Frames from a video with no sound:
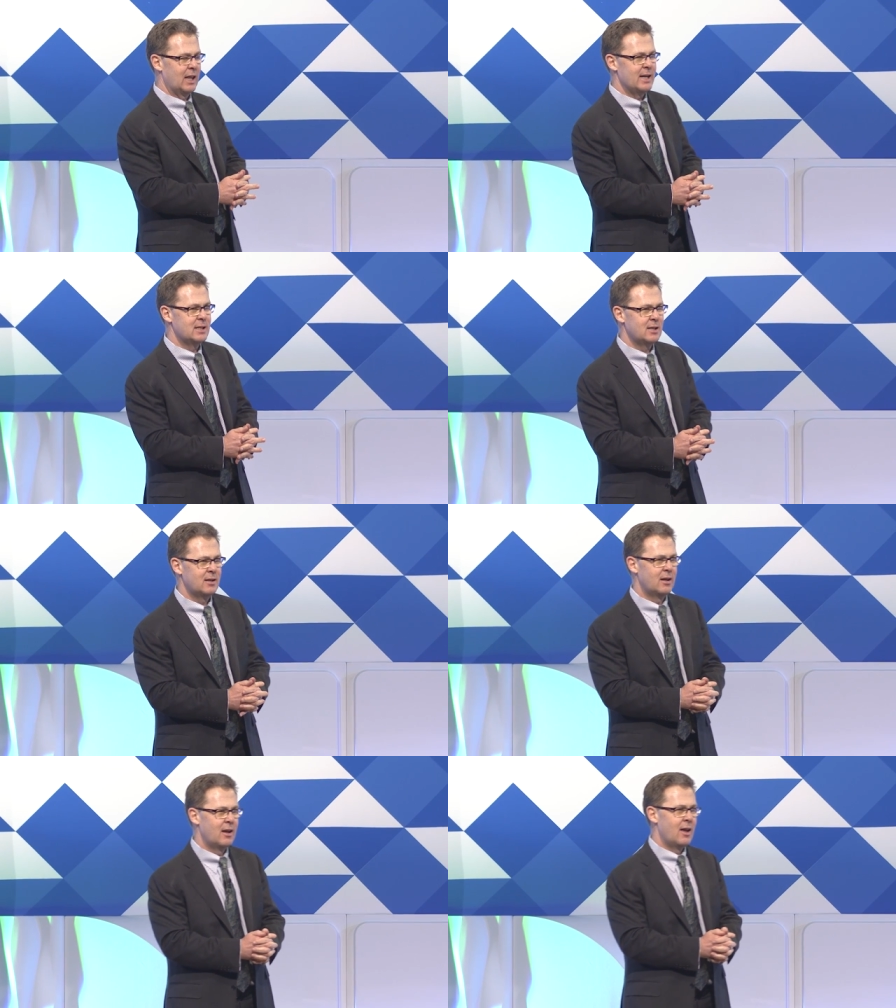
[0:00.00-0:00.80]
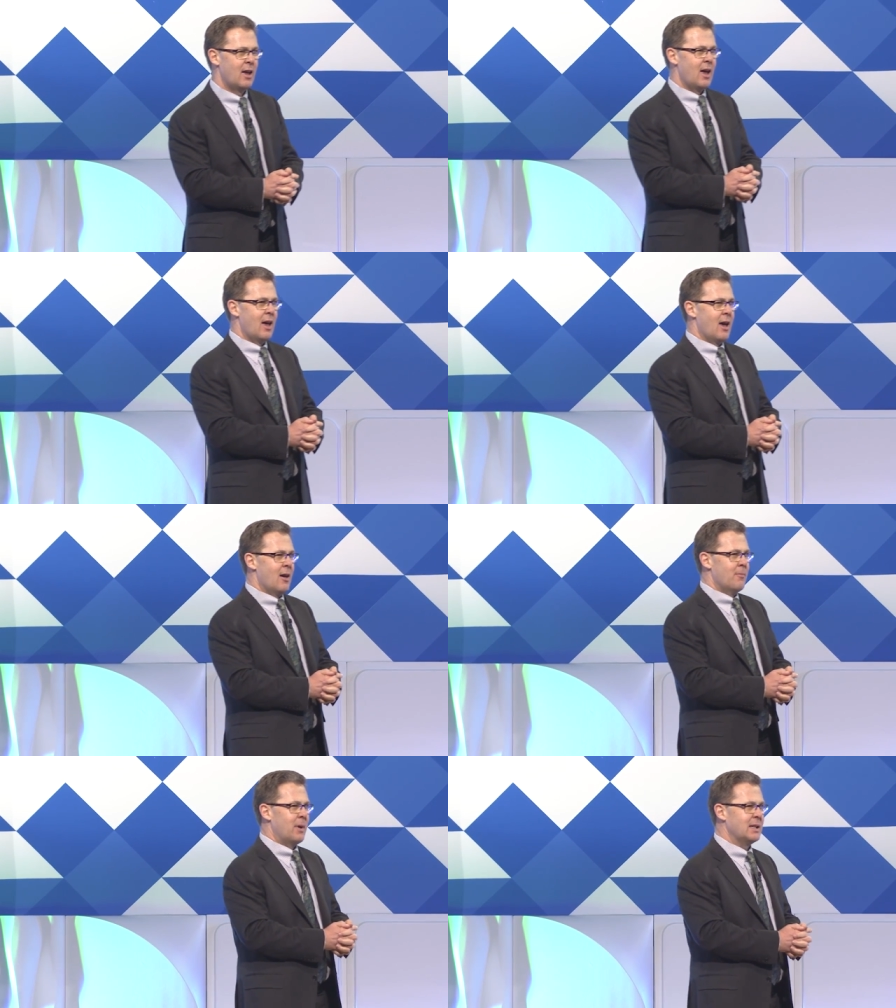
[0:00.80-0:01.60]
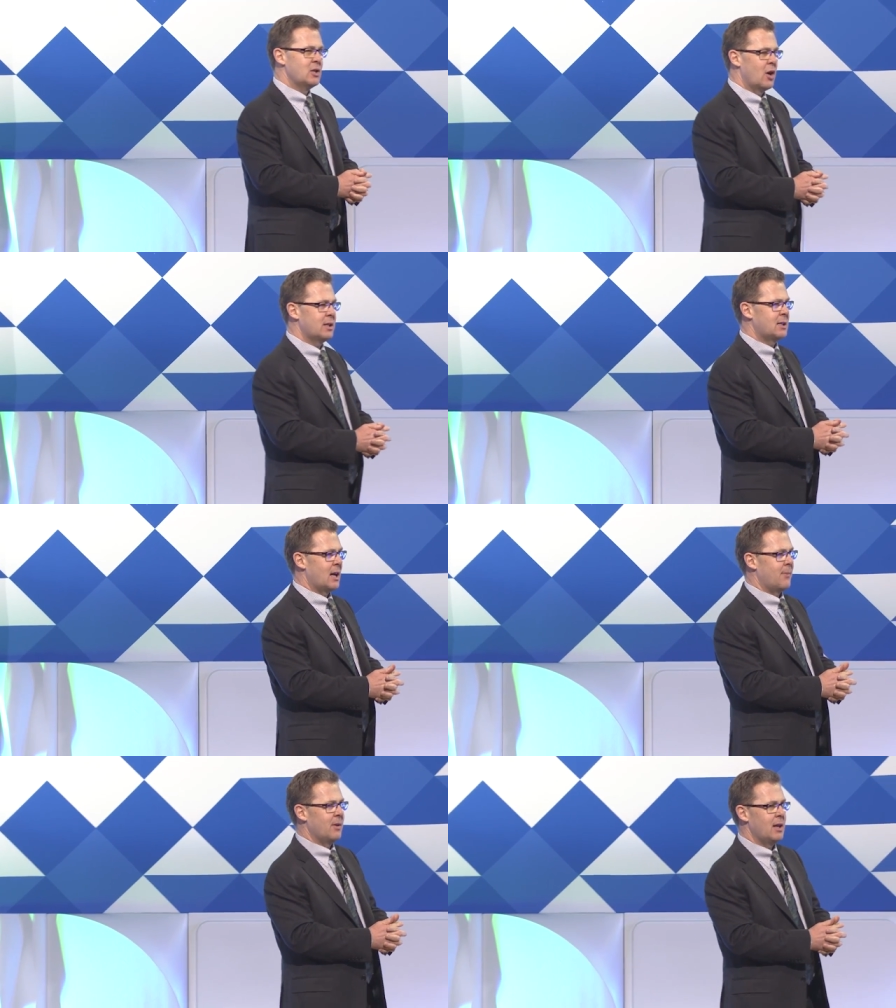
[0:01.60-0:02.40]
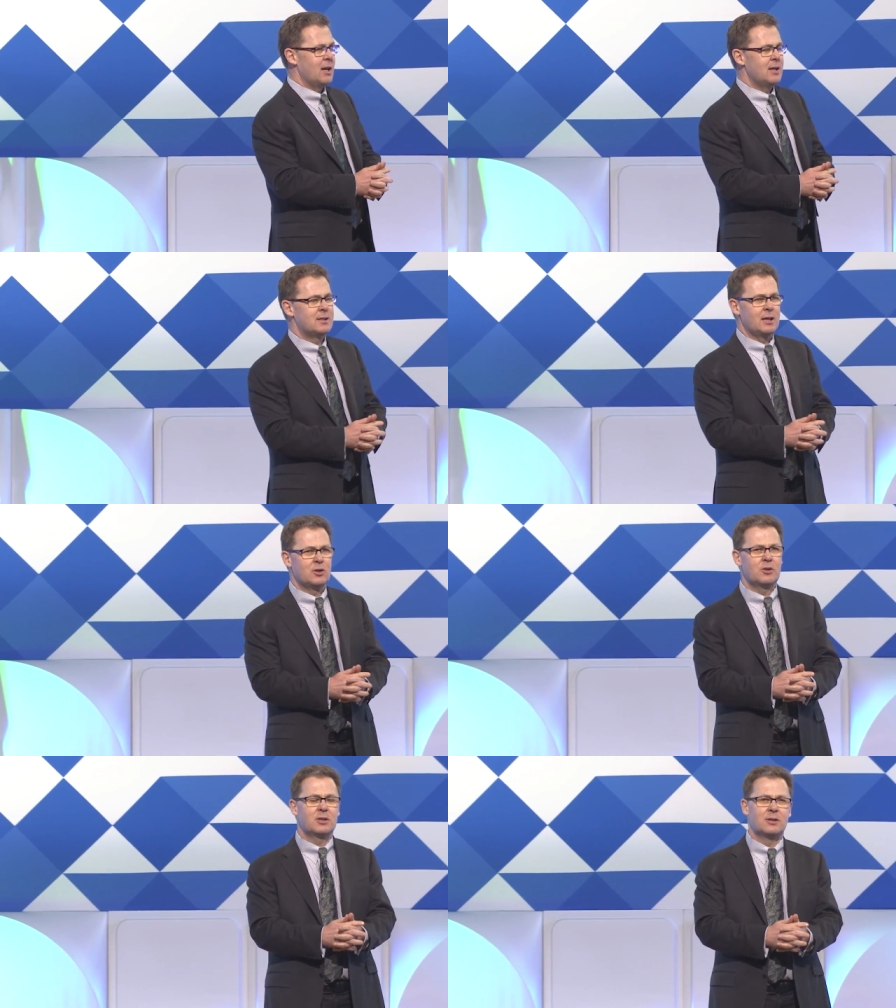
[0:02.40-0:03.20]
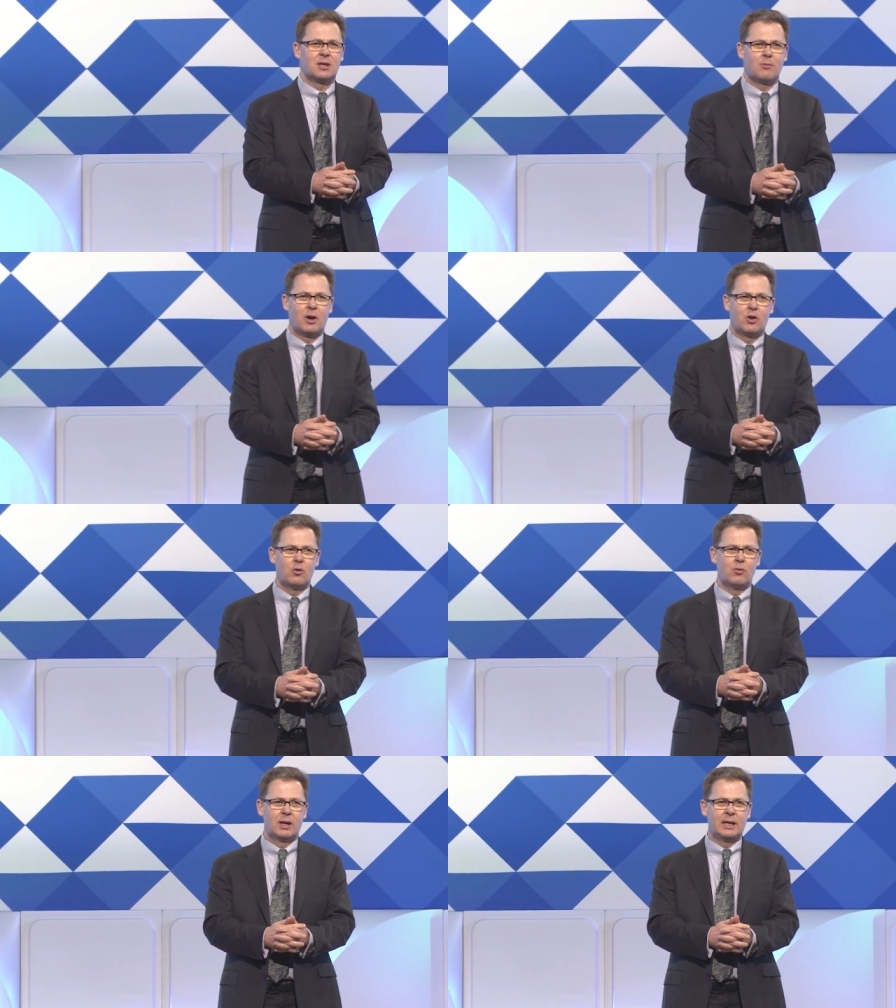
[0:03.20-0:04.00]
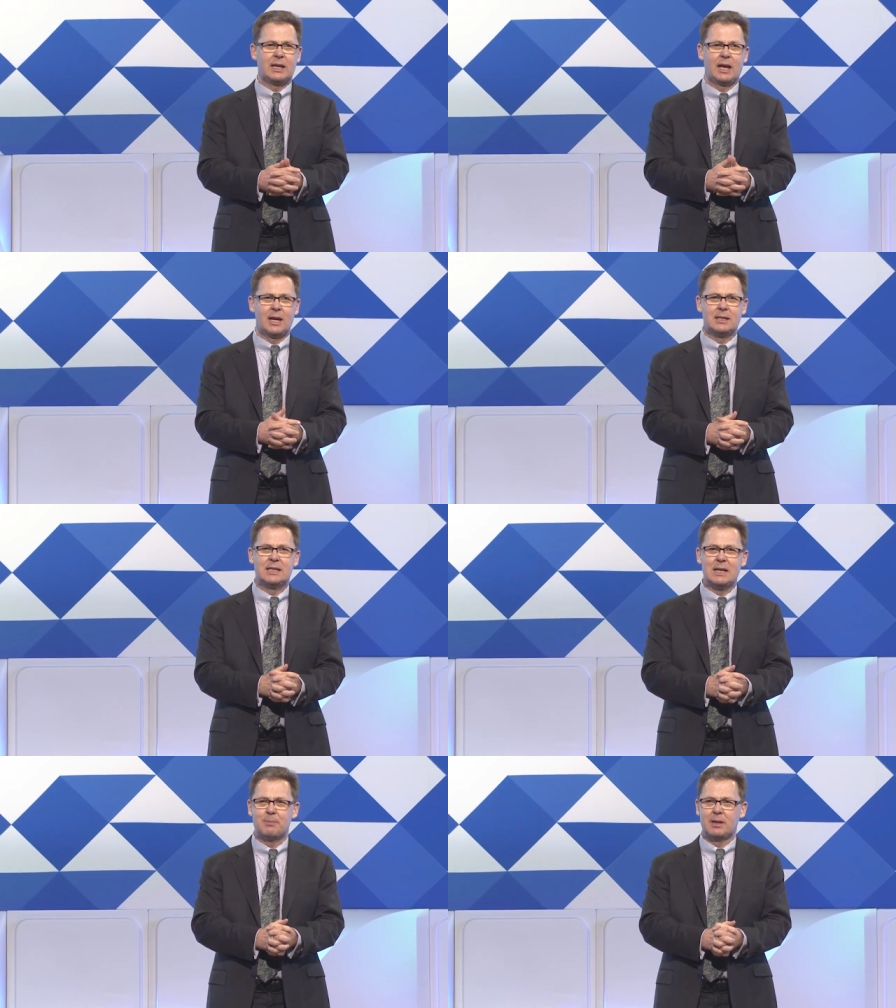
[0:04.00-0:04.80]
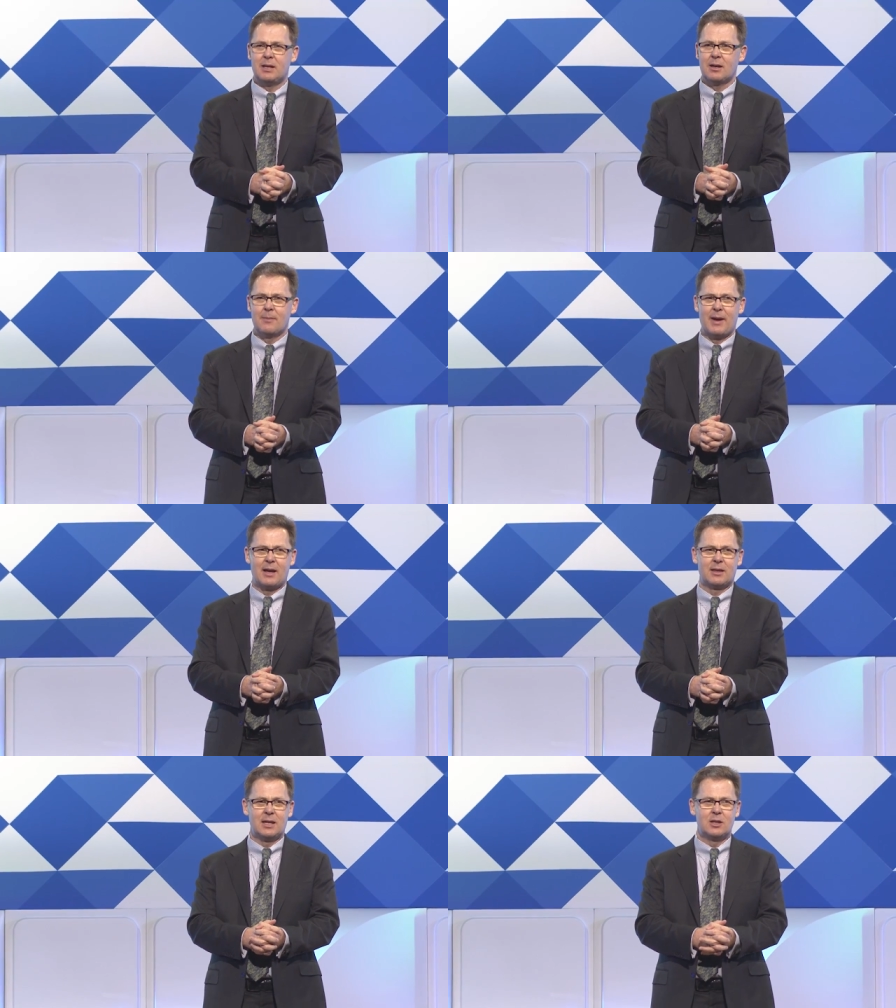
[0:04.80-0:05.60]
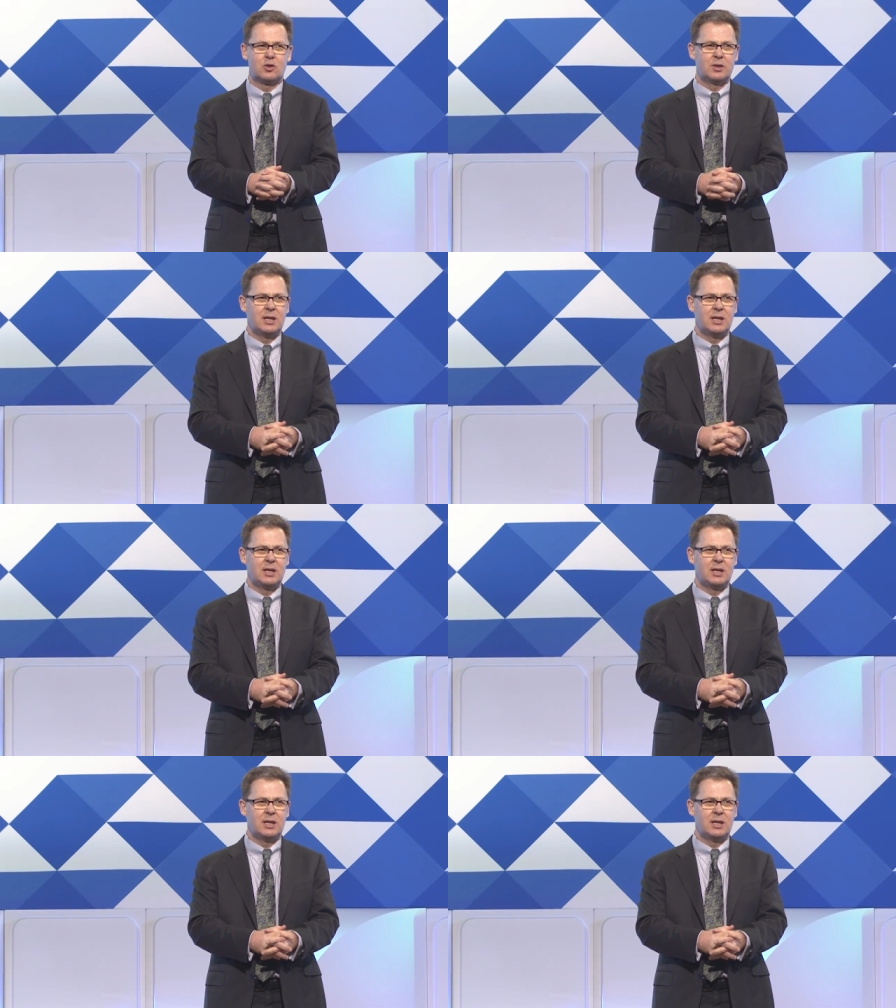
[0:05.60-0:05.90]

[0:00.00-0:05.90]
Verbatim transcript: LendIt. But he's not, um, he's, he's also someone who really cares deeply about the industry.